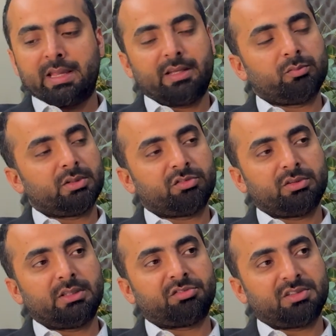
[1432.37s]
And once
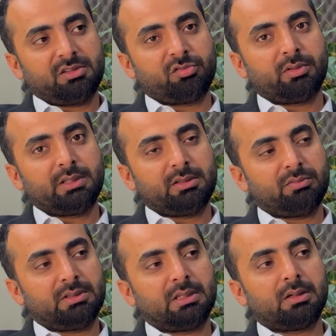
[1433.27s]
they are satisfied
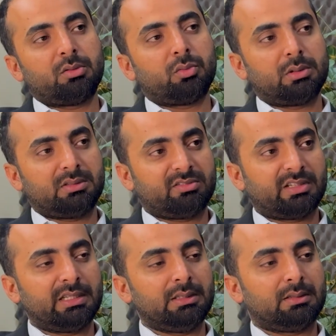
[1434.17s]
with the whole
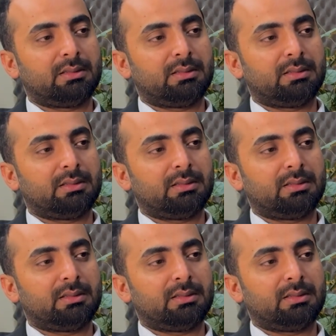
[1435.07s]
design,